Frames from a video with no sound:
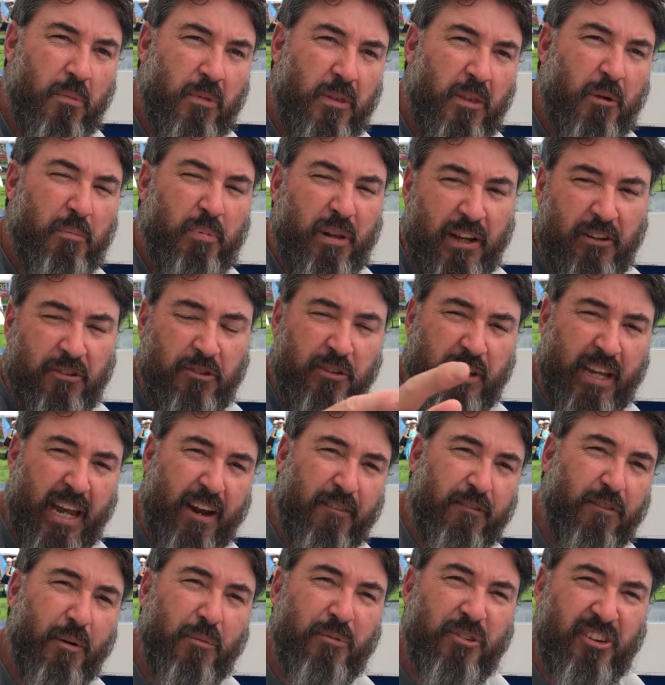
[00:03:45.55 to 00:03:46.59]
The place you came
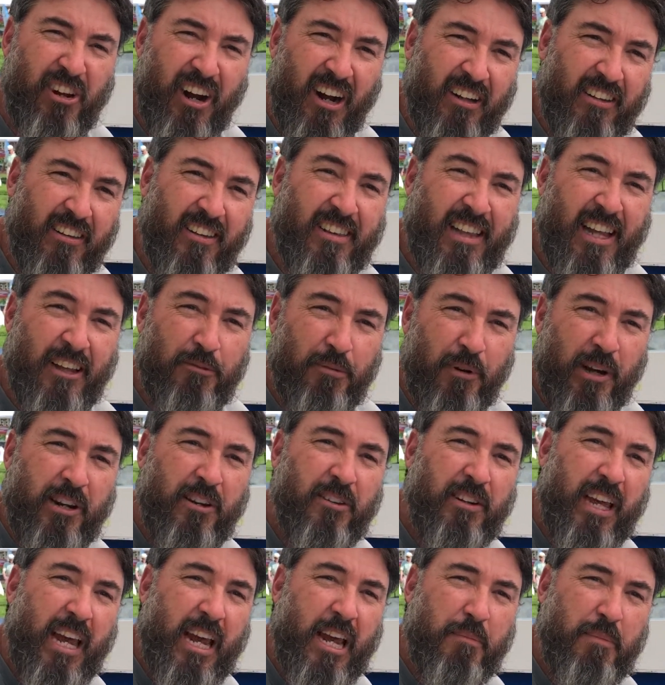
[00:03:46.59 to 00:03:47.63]
from sucked. That's why you
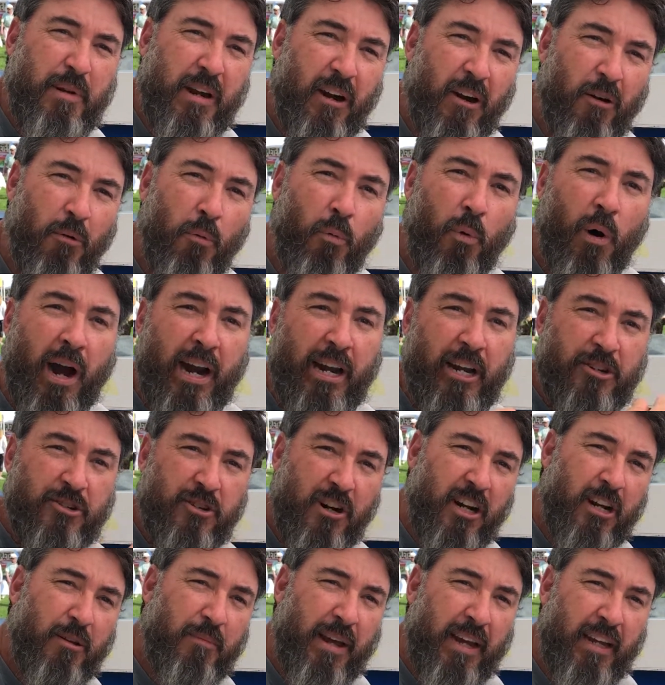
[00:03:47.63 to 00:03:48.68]
came here. Why are you
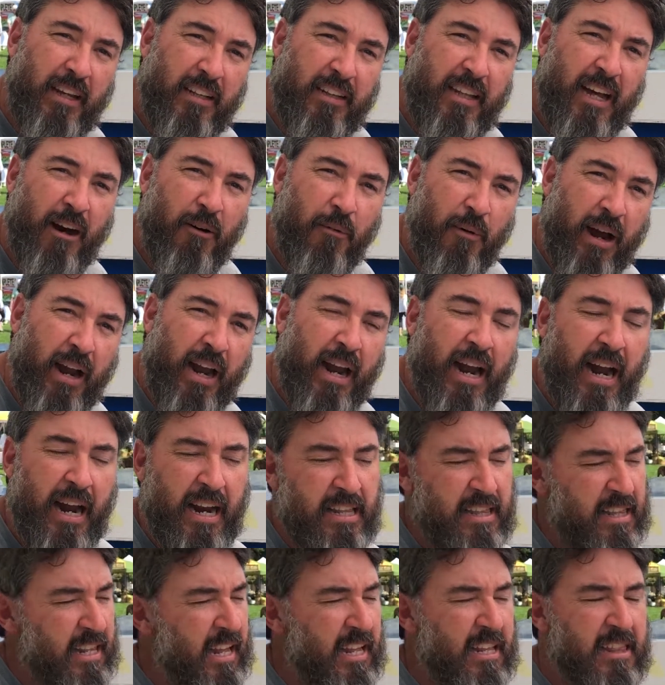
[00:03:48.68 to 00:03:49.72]
trying to make it that way?
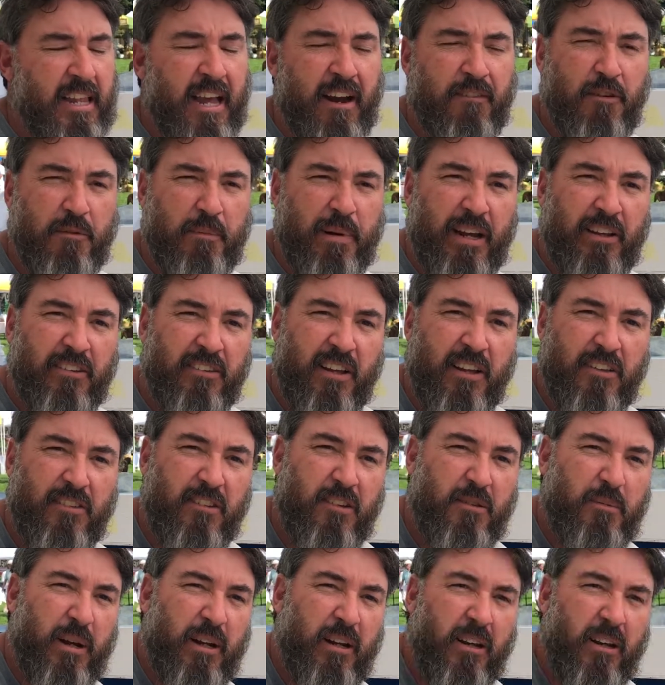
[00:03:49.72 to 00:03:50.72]
It never makes sense to me.